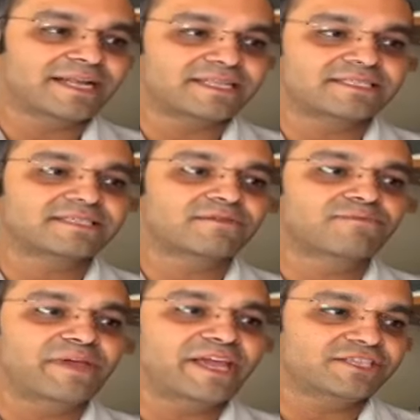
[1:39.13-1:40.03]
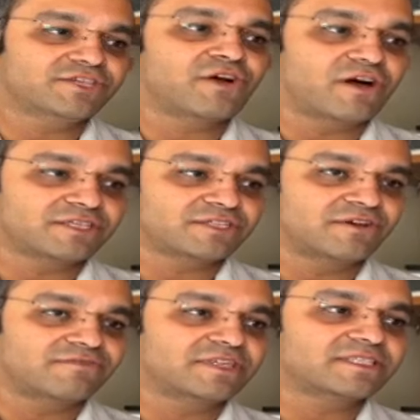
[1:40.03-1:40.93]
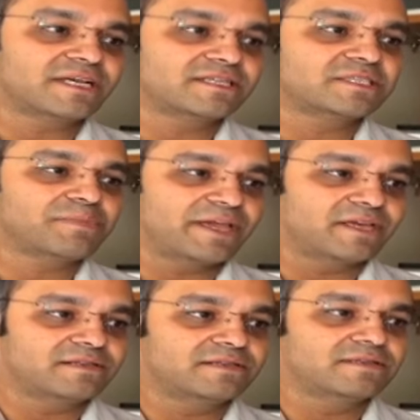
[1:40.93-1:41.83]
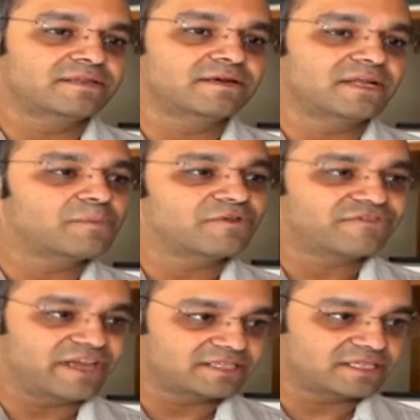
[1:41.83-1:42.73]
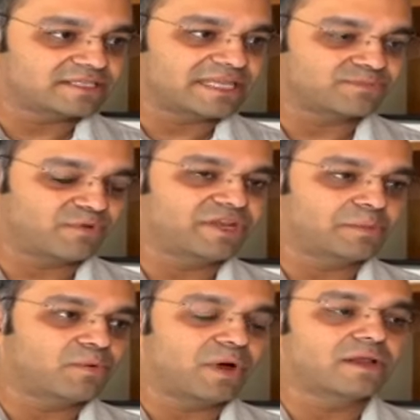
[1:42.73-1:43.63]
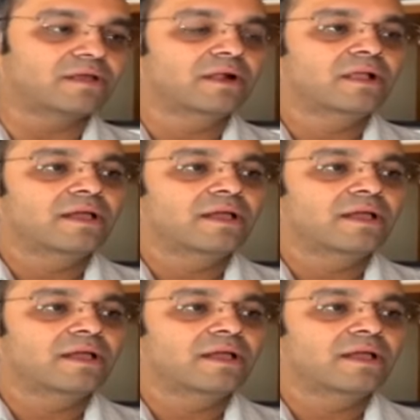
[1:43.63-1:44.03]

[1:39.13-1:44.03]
that is the major cause of the sudden spike in the number of cases. That's point number one.